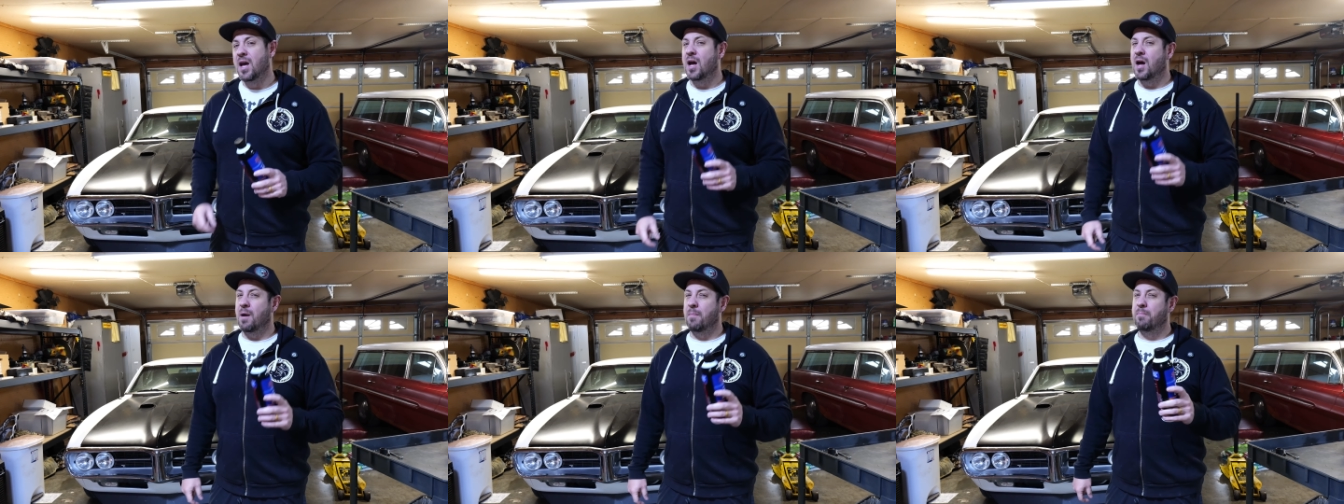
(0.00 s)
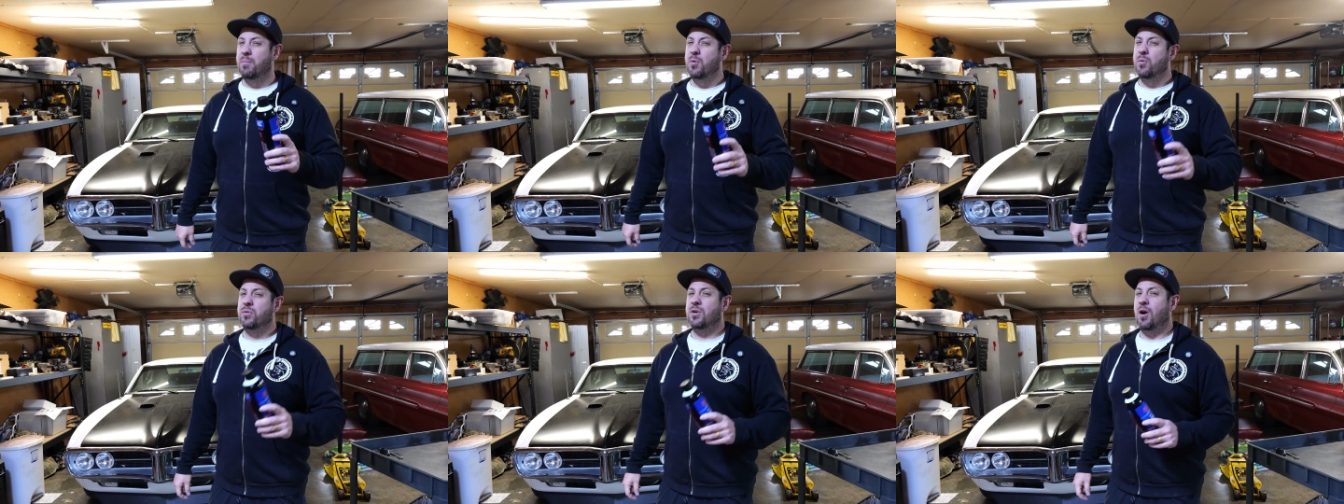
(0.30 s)
a
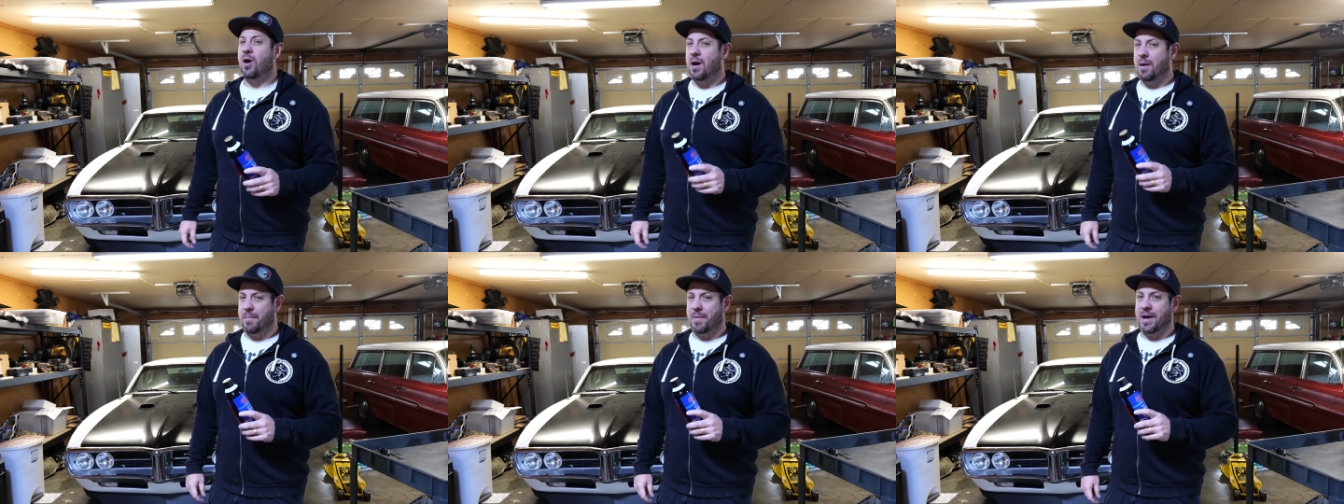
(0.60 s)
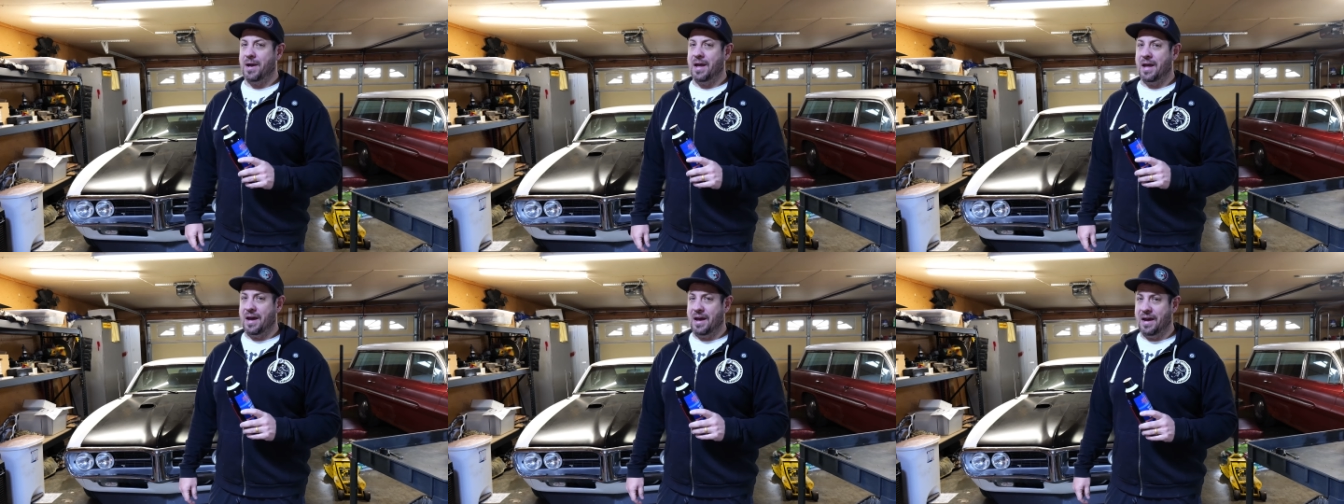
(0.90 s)
booth caught
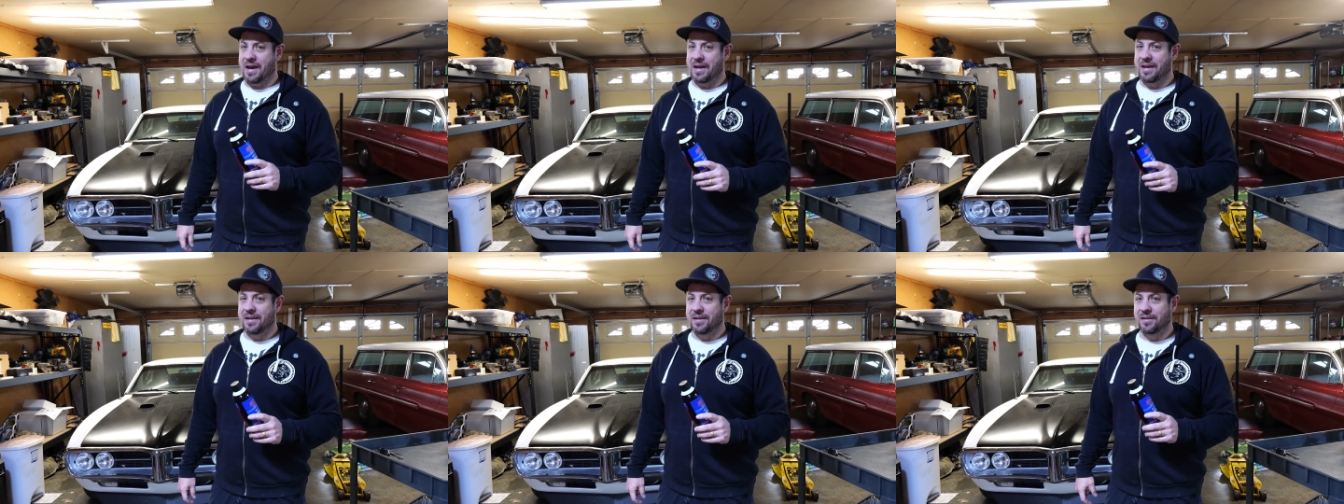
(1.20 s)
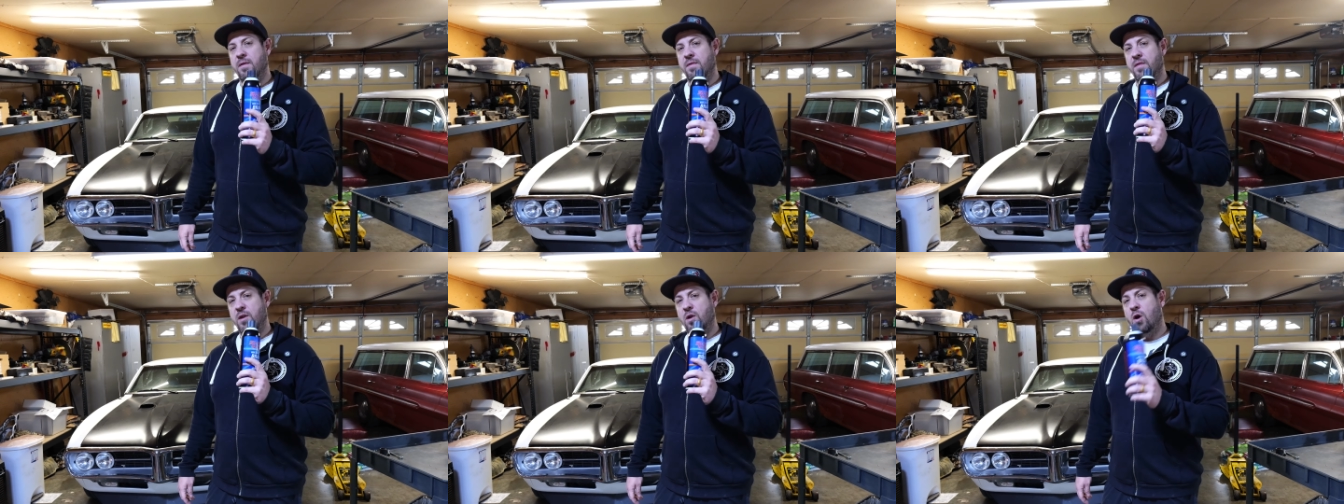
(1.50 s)
my eye
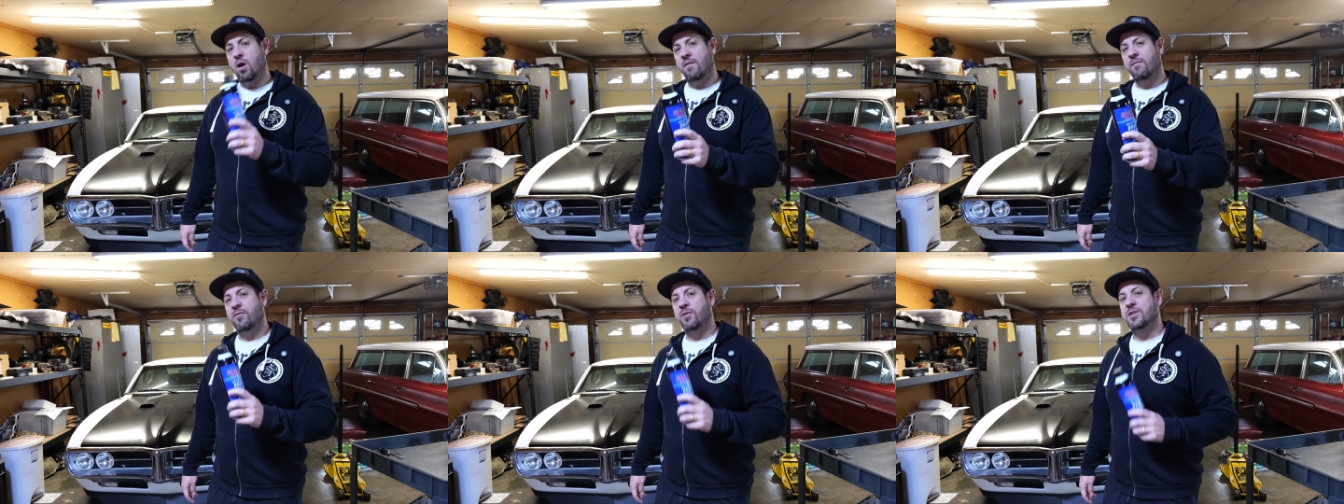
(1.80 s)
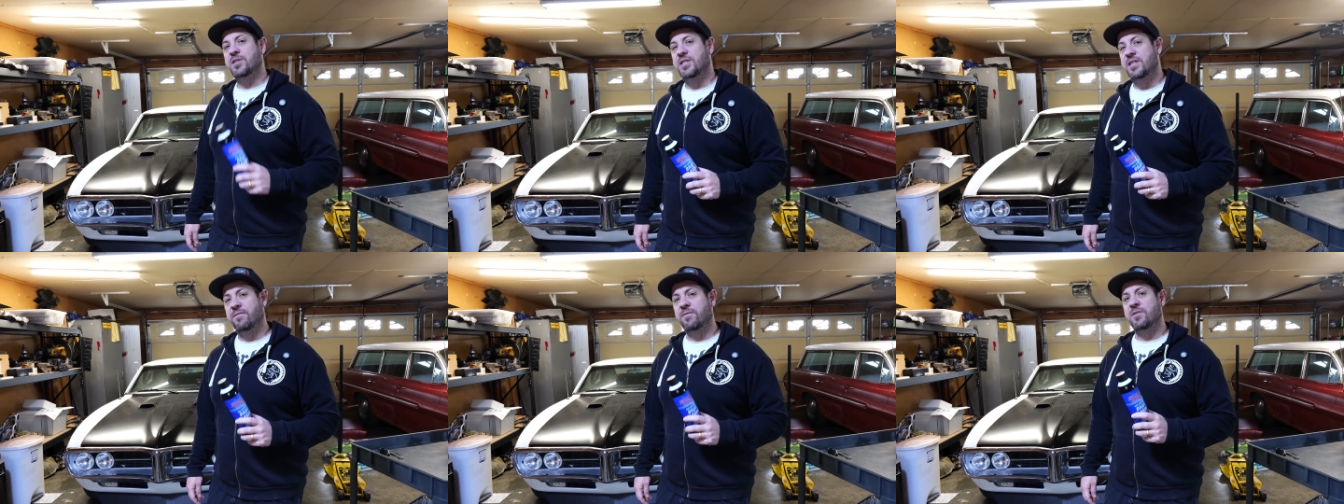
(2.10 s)
that offered a
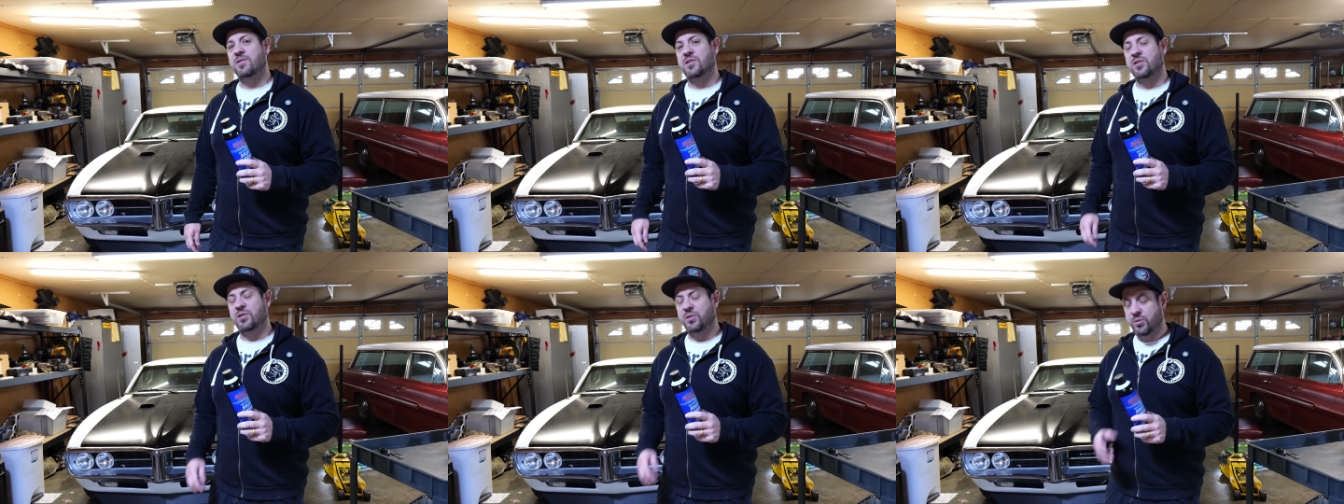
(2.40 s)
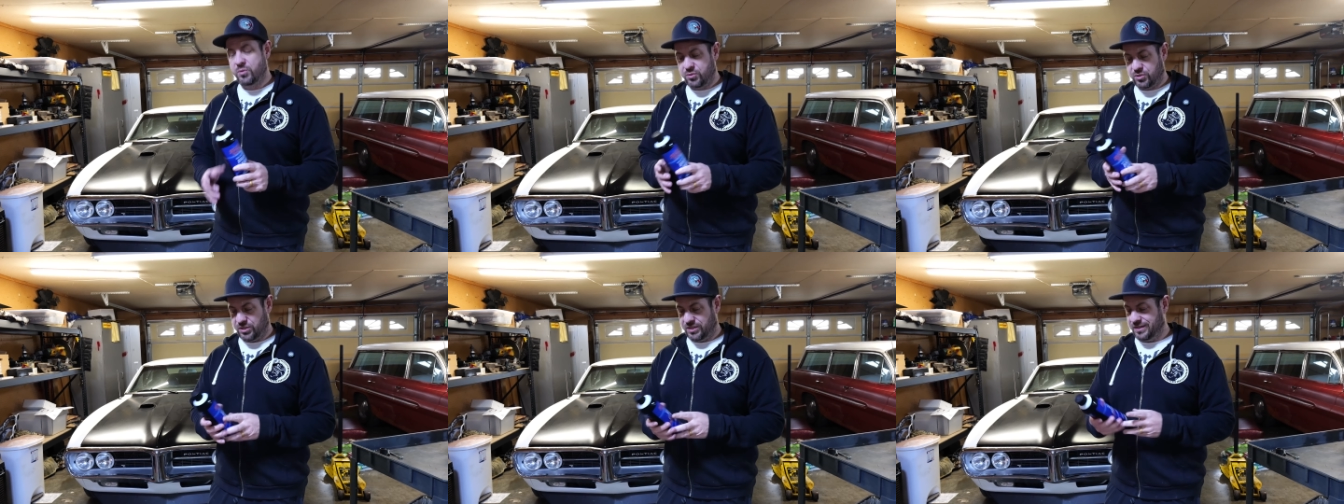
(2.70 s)
different
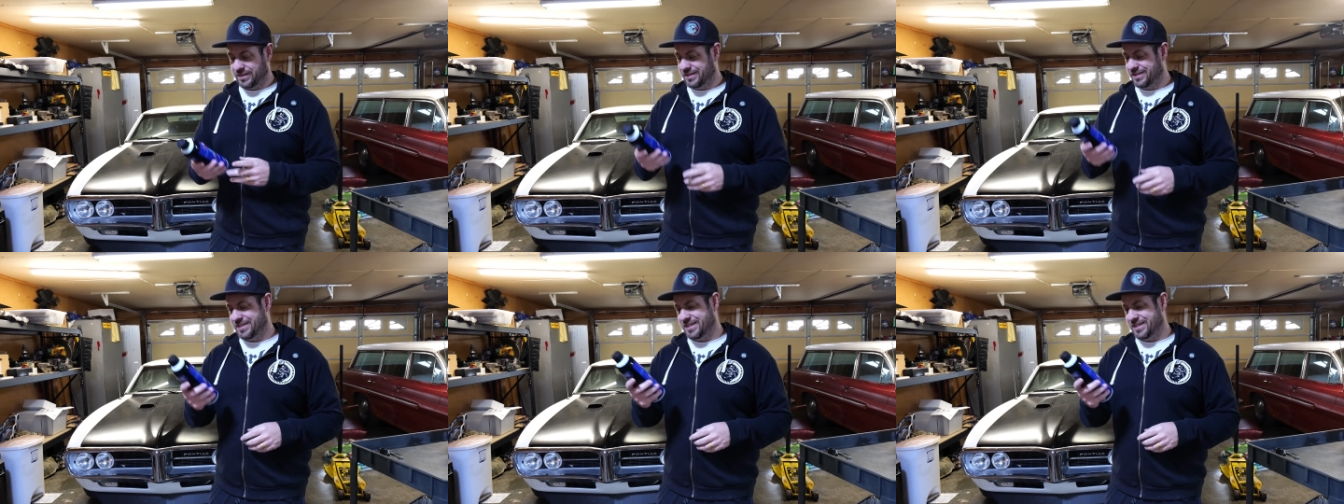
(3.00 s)
solution